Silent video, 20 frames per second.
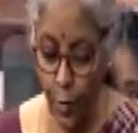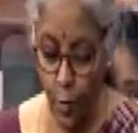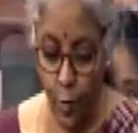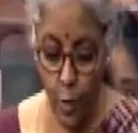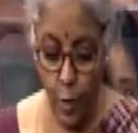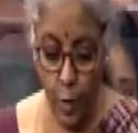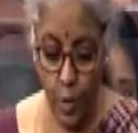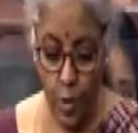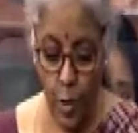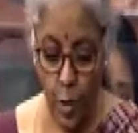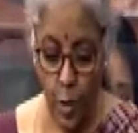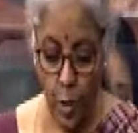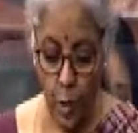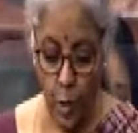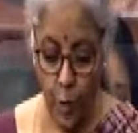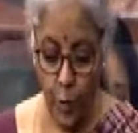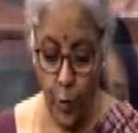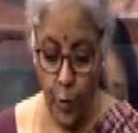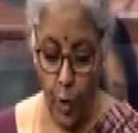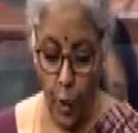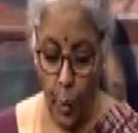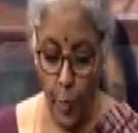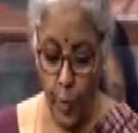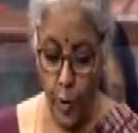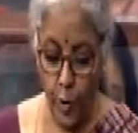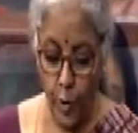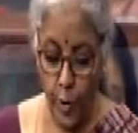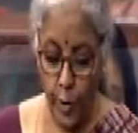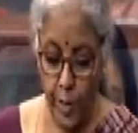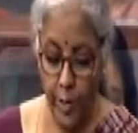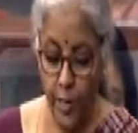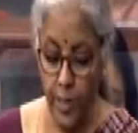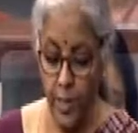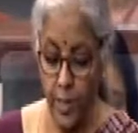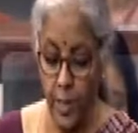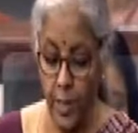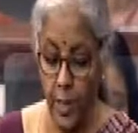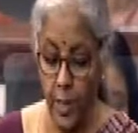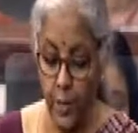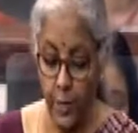use of the opportunities
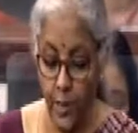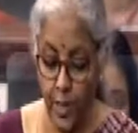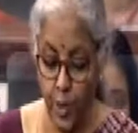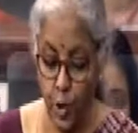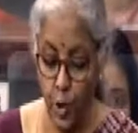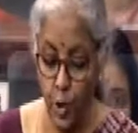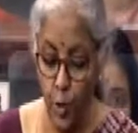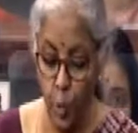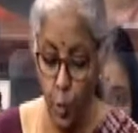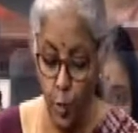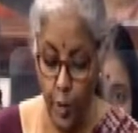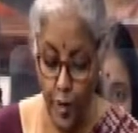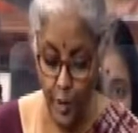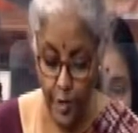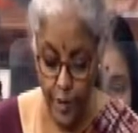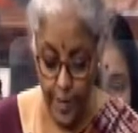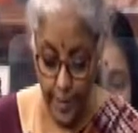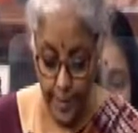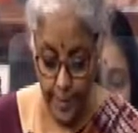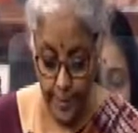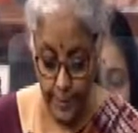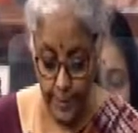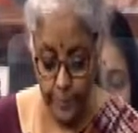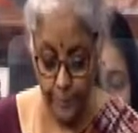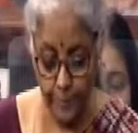they so desire.